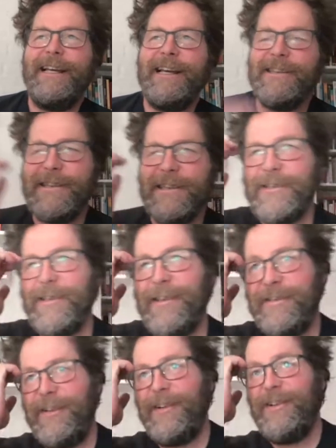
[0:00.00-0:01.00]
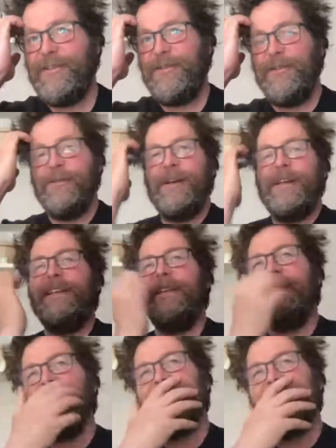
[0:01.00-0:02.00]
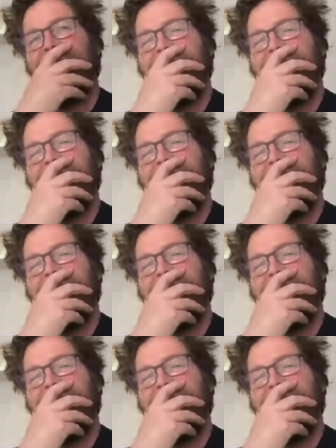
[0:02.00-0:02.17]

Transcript: yes, it's, it's very true. And uh,